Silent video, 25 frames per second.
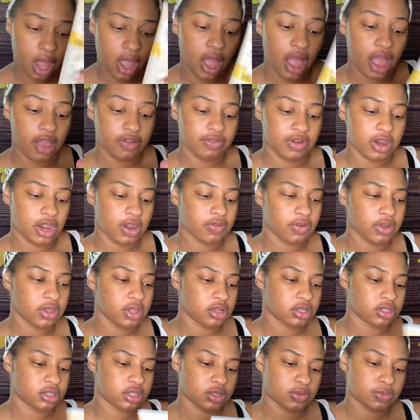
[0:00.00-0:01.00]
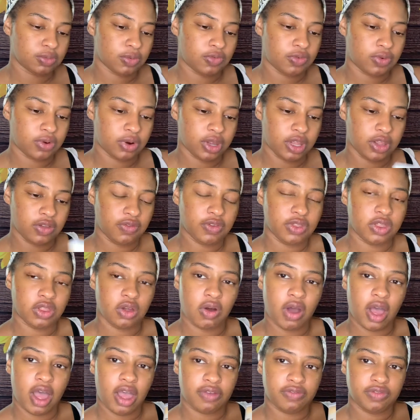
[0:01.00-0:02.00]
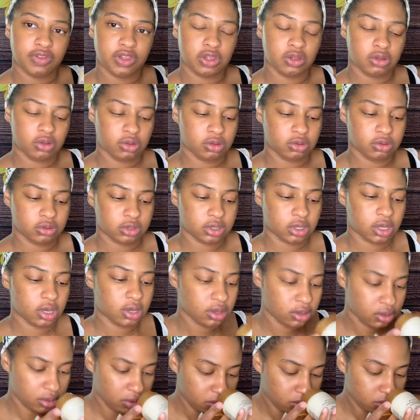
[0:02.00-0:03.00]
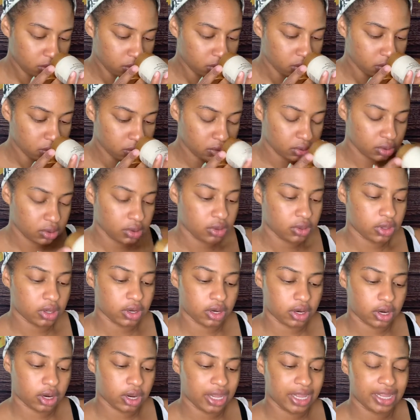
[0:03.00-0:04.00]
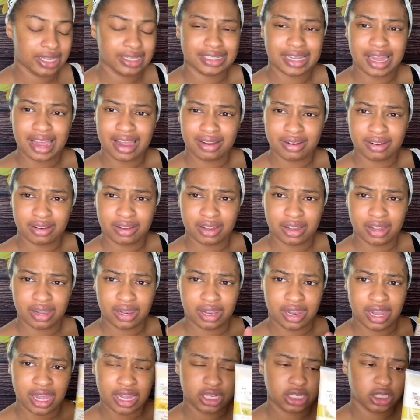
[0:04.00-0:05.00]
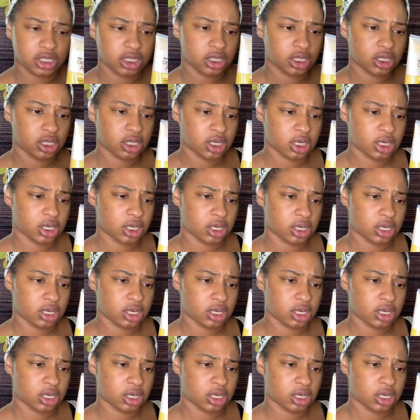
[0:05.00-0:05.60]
I've never used this before, even though I've used their entire collection